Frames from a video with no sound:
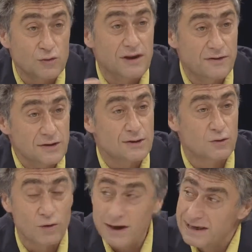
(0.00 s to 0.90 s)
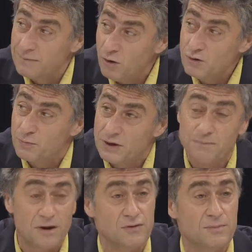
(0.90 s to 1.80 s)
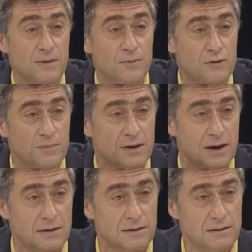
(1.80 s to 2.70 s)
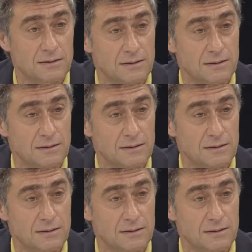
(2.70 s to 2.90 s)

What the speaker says: You know, they need to be able to say what they think about this.